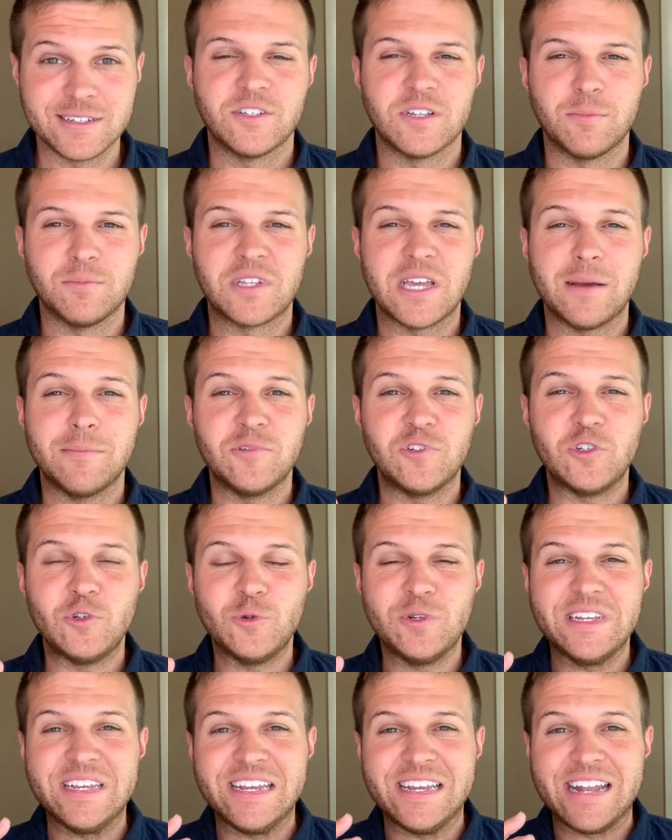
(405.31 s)
Sometimes you
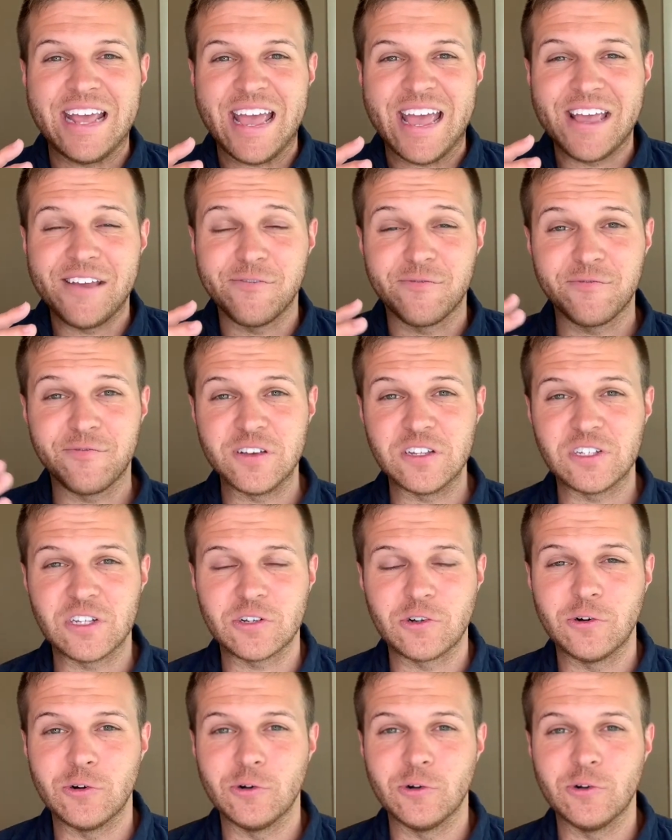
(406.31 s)
need a
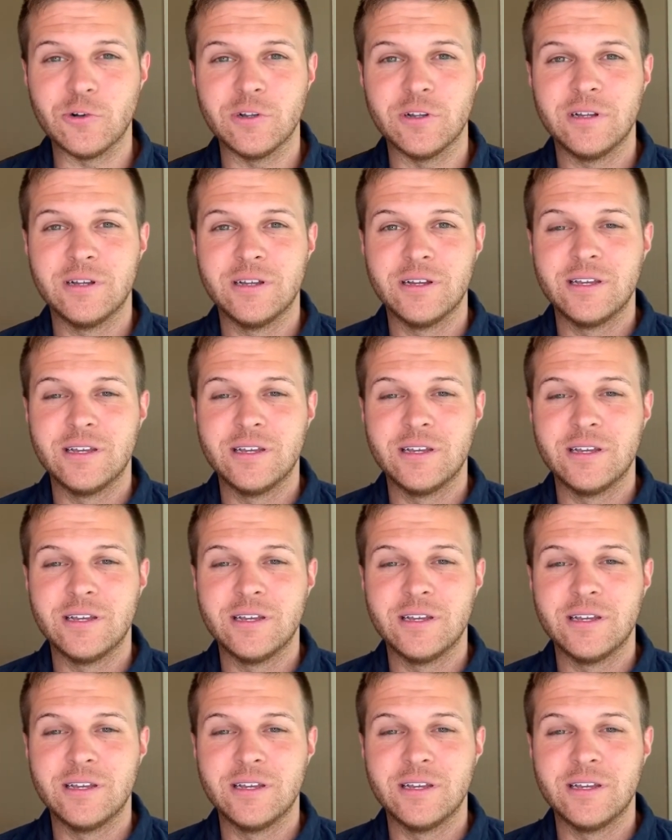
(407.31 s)
physical